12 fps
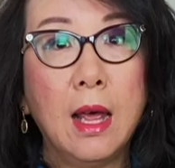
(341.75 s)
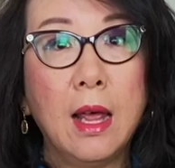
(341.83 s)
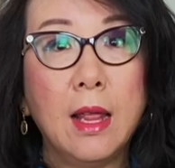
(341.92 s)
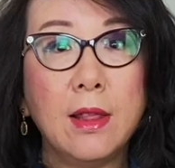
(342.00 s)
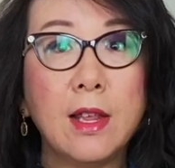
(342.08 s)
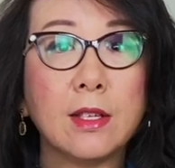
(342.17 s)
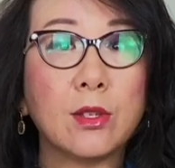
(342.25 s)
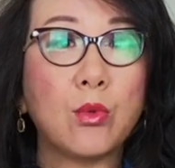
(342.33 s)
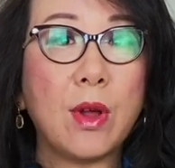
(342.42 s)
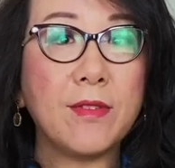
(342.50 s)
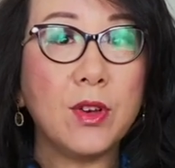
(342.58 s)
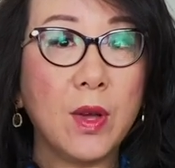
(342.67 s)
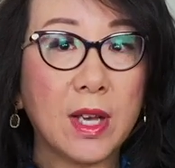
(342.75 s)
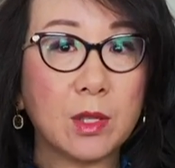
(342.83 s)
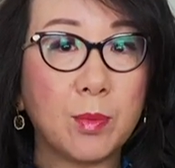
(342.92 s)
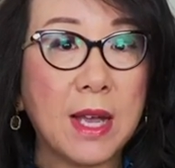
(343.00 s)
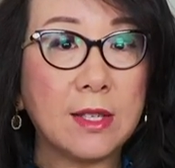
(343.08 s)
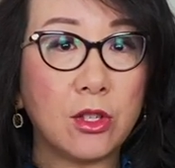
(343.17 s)
This revenue
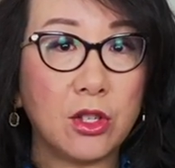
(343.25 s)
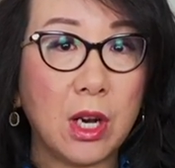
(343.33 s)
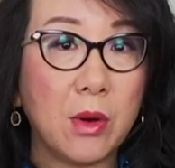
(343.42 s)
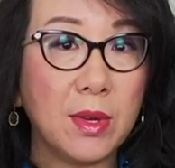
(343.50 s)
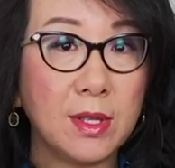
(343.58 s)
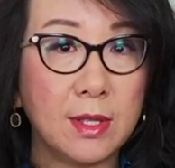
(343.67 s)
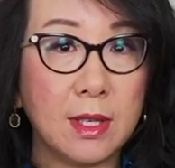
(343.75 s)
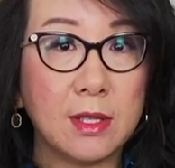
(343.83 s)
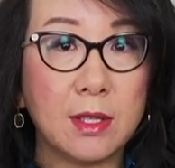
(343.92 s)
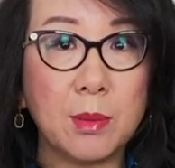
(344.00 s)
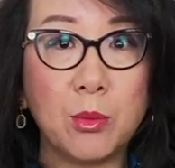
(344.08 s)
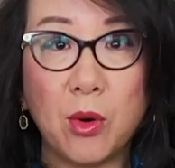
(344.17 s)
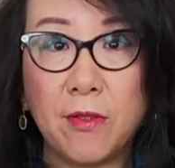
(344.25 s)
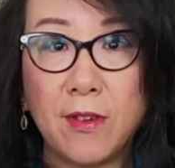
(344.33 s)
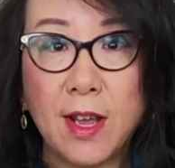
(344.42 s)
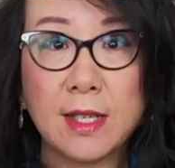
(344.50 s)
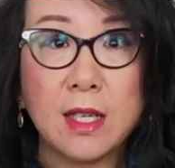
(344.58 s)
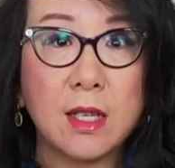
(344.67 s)
expense sharing system
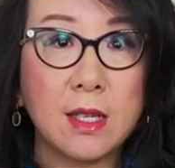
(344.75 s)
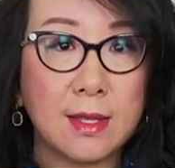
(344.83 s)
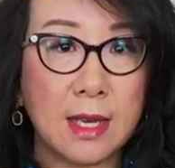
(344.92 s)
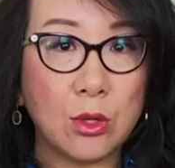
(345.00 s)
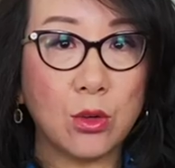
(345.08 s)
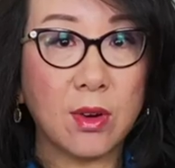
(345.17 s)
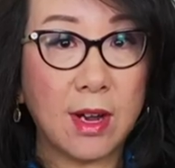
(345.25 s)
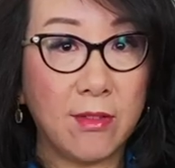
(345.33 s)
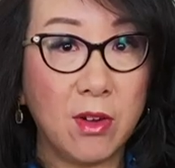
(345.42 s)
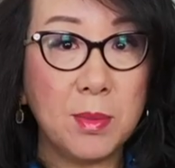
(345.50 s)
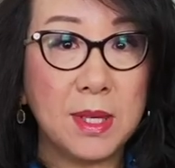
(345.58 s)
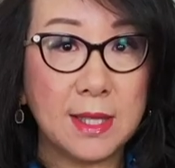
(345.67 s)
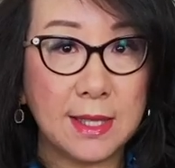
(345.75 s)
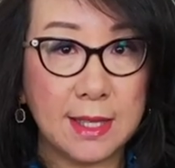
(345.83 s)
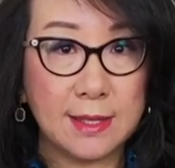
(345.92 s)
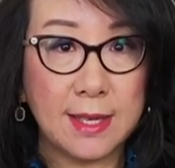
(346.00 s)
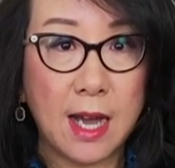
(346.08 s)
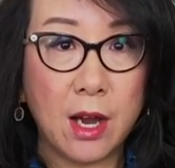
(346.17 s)
reflected the central government's
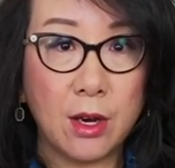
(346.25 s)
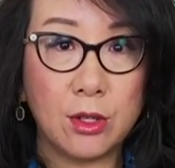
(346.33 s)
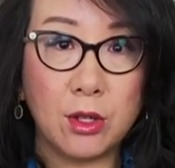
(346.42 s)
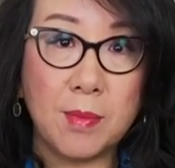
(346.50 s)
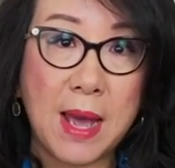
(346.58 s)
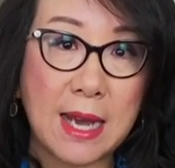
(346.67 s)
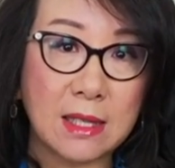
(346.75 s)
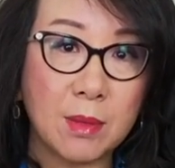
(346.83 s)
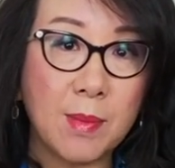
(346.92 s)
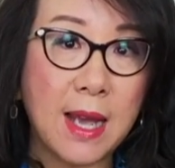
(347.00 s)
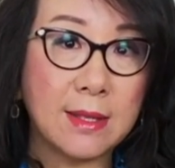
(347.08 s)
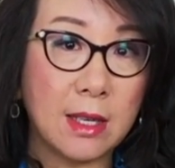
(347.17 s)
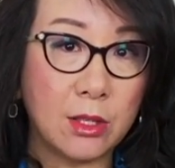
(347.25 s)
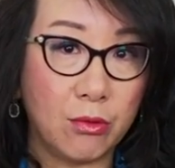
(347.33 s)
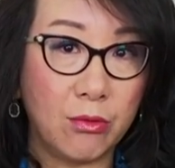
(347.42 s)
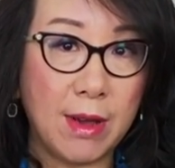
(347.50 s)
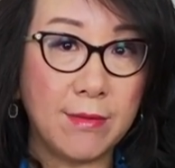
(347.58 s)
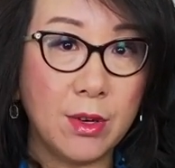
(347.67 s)
desire to maximize its
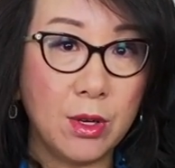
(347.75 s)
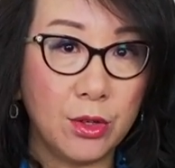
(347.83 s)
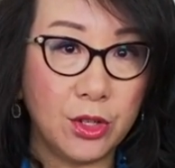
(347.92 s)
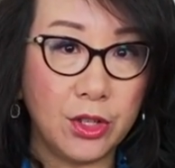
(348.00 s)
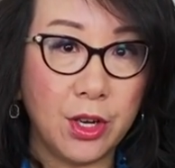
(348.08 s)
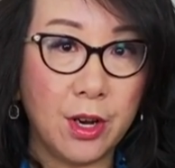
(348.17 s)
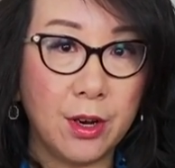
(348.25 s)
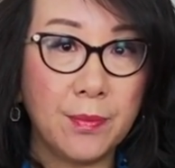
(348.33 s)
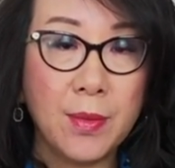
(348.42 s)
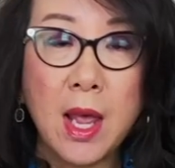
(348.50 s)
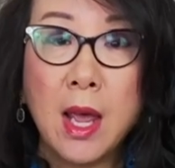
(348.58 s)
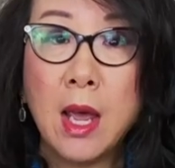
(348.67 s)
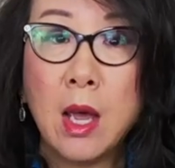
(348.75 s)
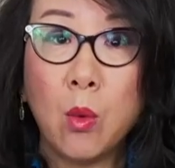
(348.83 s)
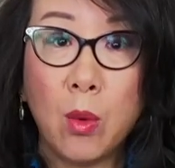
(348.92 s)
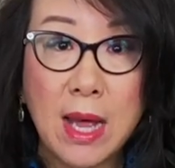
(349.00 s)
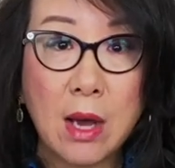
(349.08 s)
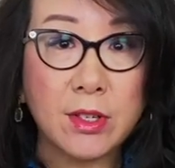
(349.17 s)
revenue share
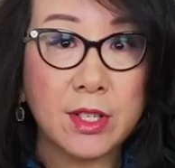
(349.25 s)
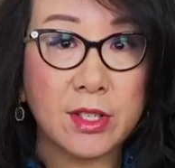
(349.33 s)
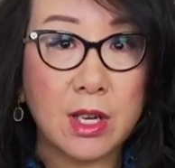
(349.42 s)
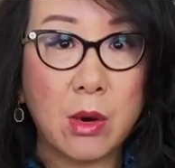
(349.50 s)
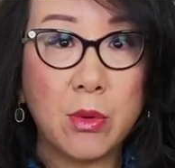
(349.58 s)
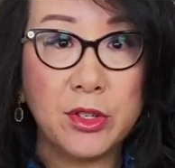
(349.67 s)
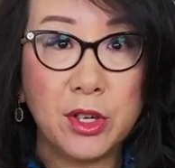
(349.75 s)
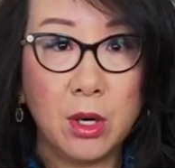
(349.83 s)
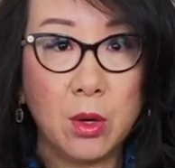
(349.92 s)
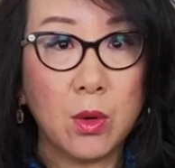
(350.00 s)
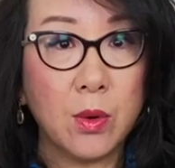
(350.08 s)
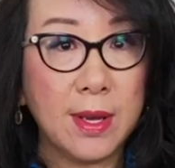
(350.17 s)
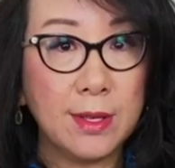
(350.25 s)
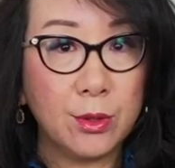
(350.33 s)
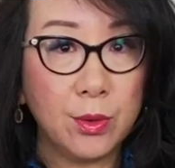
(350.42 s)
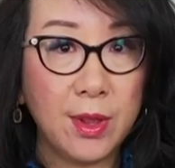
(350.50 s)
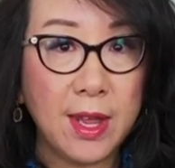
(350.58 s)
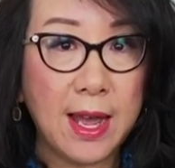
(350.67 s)
without discouraging local
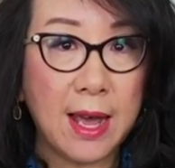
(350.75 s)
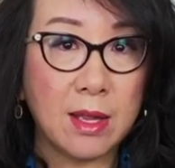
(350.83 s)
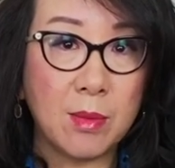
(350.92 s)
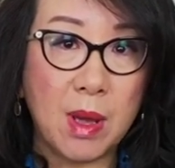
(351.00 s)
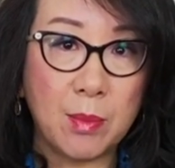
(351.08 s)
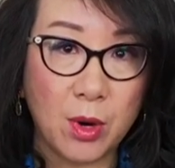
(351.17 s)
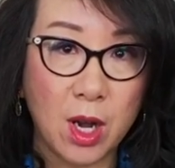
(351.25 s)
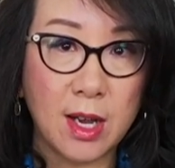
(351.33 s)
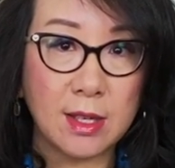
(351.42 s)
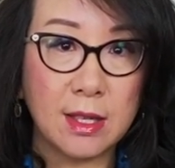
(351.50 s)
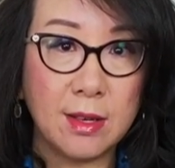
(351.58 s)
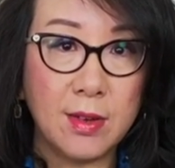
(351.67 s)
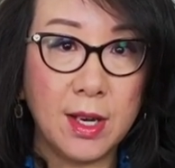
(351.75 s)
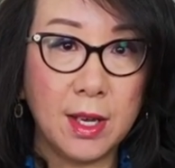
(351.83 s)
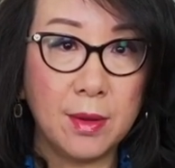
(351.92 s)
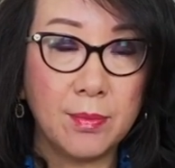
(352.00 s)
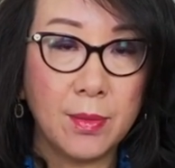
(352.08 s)
enthusiasm and productivity.